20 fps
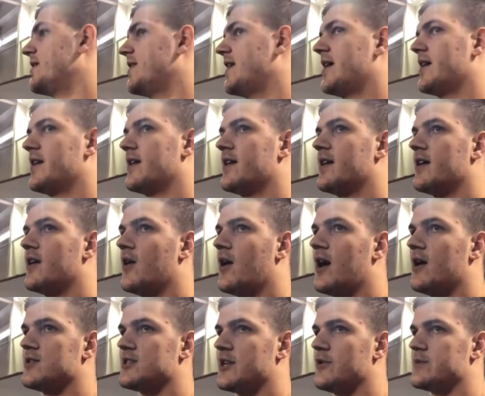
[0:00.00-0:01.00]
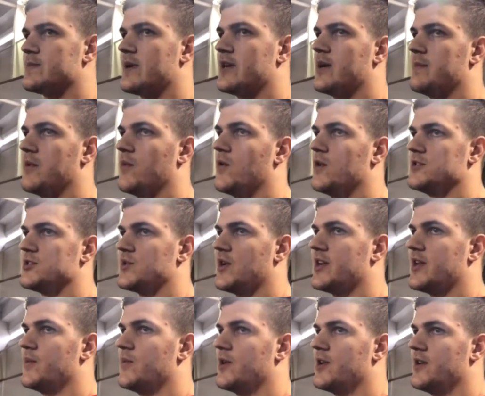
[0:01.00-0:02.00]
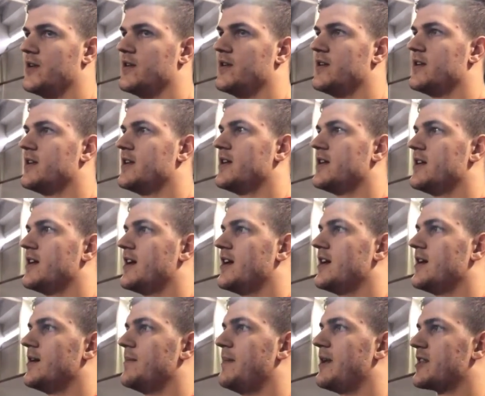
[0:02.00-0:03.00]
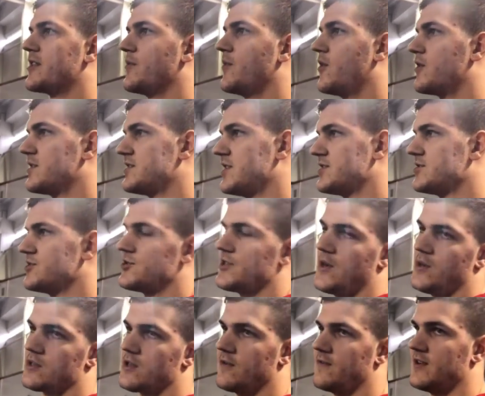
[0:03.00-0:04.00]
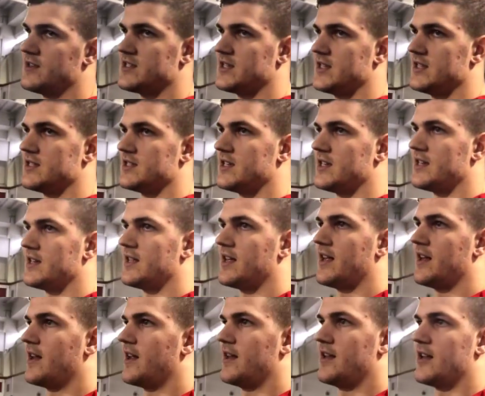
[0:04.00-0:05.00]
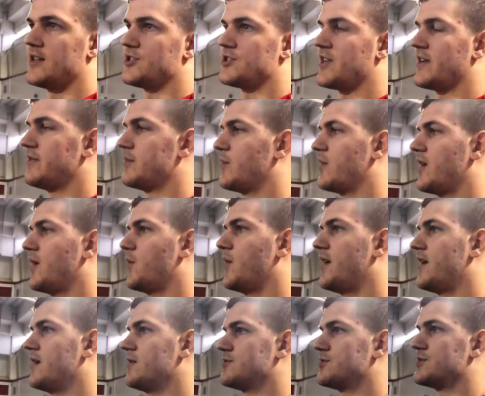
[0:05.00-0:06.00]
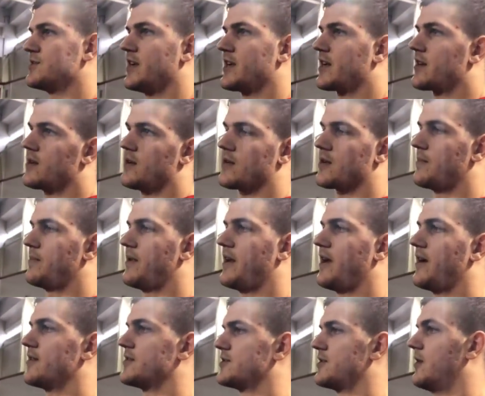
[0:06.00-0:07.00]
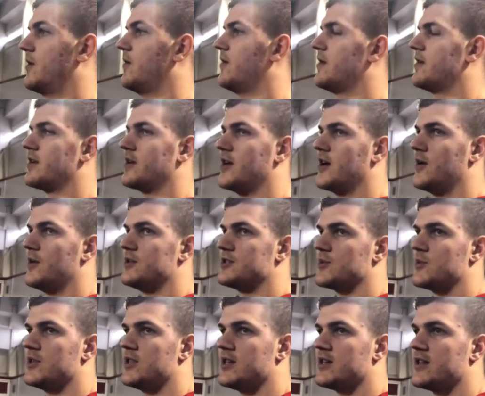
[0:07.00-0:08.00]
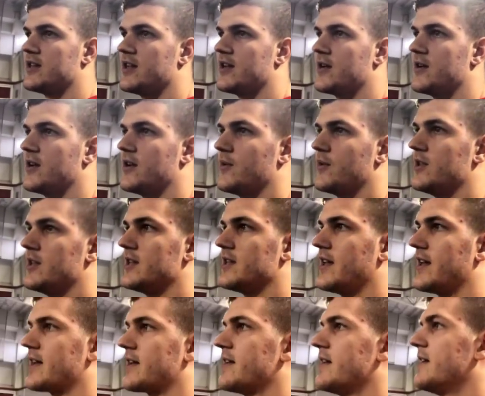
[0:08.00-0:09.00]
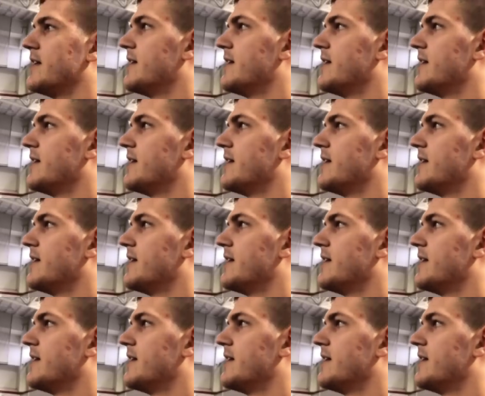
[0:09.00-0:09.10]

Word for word: in that Ohio State was my number one, so I didn't want to make the wrong decision, so I would go visit and see. And, and I everywhere I went, I was just like, it don't compare. So, you know, it was a really, really like